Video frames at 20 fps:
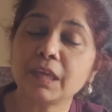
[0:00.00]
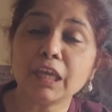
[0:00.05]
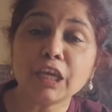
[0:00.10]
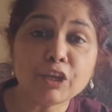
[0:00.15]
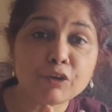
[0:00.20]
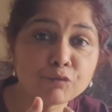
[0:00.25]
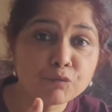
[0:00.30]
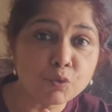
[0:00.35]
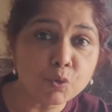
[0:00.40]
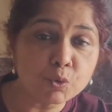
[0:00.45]

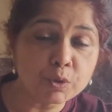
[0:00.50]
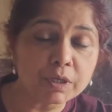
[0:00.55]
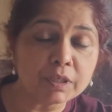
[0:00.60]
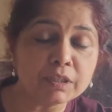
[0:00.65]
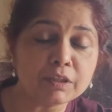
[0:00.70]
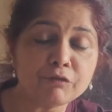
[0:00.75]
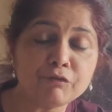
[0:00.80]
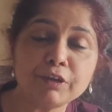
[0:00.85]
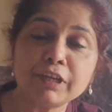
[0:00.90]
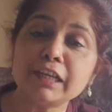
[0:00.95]

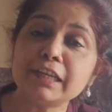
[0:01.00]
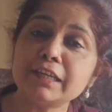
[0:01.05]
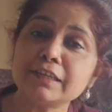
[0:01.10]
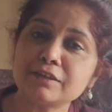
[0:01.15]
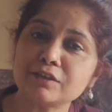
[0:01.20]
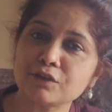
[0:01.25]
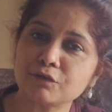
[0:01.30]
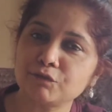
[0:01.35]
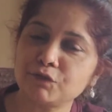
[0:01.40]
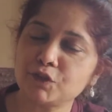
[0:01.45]
invoking the
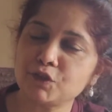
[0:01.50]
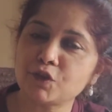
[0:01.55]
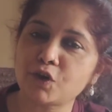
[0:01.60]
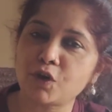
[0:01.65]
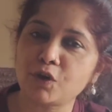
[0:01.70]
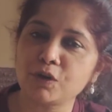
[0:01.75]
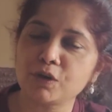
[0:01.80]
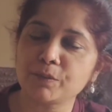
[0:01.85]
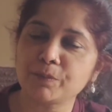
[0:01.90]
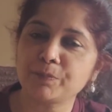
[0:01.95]
feelings of the
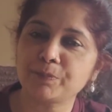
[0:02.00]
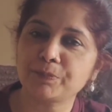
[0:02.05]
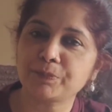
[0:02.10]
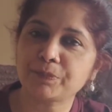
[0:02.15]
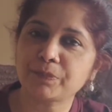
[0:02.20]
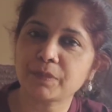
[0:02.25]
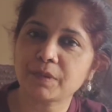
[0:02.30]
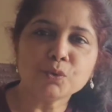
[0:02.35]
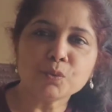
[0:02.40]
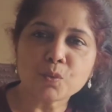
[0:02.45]
doll.
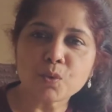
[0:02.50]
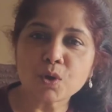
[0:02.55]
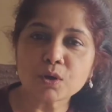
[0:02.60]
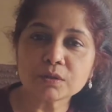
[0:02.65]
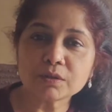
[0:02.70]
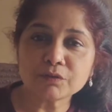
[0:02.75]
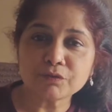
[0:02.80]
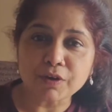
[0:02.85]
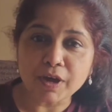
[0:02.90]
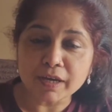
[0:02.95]
You know
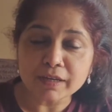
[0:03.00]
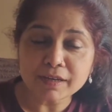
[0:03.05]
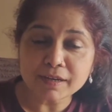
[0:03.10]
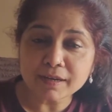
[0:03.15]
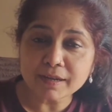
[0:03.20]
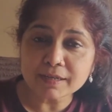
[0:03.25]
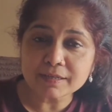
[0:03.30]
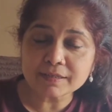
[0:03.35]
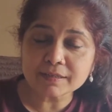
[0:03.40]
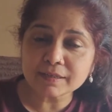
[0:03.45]
what? The final
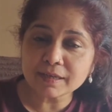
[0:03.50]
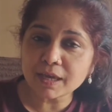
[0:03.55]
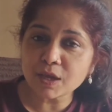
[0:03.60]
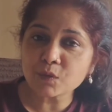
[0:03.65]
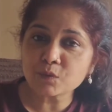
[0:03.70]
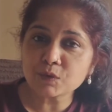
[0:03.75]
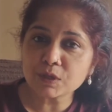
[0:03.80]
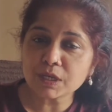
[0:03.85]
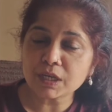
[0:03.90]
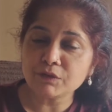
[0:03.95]
letter
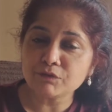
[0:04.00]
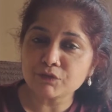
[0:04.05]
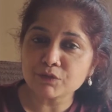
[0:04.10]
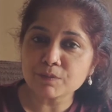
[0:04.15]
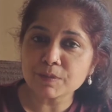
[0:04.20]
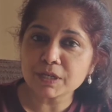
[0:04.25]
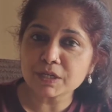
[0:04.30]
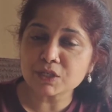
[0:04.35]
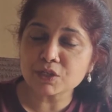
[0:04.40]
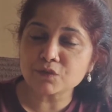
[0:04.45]
gave the
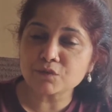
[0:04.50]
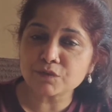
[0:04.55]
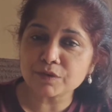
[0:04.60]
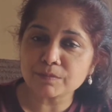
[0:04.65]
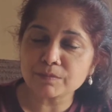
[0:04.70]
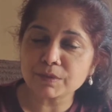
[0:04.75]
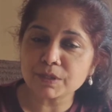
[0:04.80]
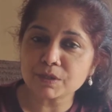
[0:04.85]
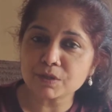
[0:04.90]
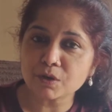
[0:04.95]
information
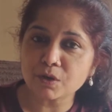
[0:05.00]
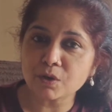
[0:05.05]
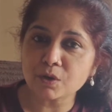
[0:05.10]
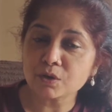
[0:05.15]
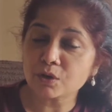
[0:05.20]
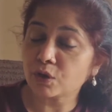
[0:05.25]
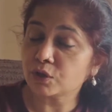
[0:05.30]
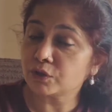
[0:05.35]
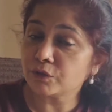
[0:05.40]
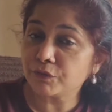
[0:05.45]
from the
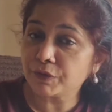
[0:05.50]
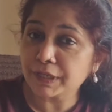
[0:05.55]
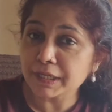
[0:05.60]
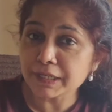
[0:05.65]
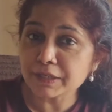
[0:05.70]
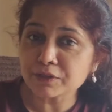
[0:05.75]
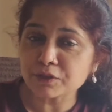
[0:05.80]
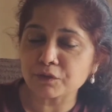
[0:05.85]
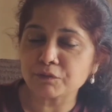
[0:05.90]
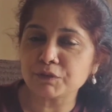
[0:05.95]
doll or the
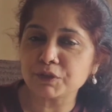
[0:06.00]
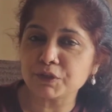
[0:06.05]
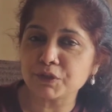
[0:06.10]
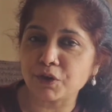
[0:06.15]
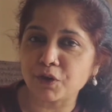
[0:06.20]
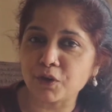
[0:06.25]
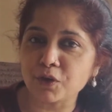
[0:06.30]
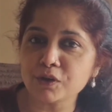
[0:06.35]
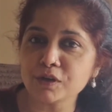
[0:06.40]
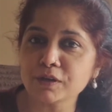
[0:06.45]
feelings of the
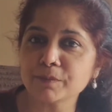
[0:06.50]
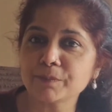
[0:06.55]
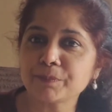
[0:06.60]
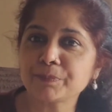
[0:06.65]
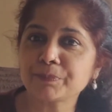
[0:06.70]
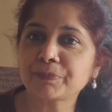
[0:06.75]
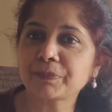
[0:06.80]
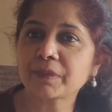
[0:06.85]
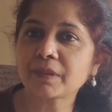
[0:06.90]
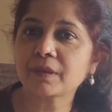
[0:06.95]
doll.
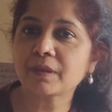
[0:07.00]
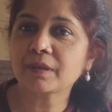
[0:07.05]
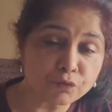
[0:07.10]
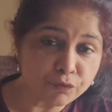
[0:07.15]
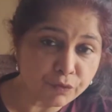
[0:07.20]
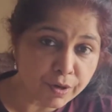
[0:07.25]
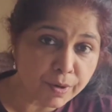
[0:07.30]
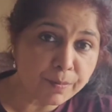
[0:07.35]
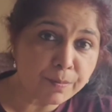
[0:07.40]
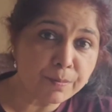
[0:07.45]
So,
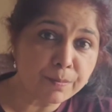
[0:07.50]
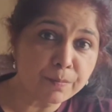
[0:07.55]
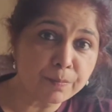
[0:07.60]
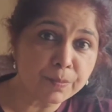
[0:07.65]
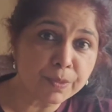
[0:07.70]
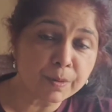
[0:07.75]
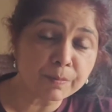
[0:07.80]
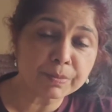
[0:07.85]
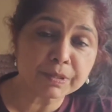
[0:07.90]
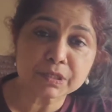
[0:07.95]

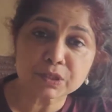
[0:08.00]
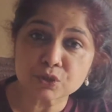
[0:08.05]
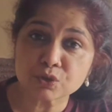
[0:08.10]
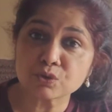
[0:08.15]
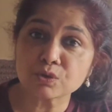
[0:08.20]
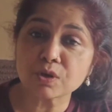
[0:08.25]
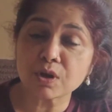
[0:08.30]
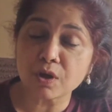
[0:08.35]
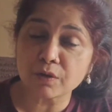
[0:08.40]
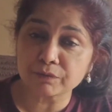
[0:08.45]
from the
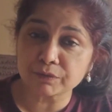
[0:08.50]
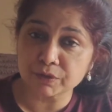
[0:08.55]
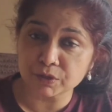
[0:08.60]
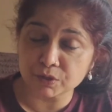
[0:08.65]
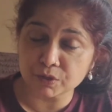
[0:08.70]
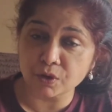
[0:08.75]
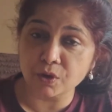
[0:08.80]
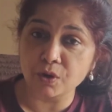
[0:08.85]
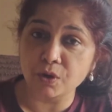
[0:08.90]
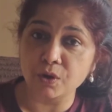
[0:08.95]
persona of the
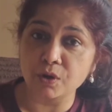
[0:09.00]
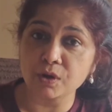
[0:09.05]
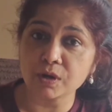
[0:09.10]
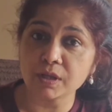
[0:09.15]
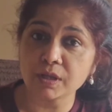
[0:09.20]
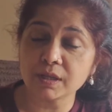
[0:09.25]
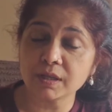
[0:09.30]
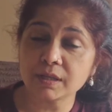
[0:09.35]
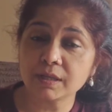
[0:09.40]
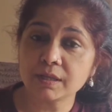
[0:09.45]
doll,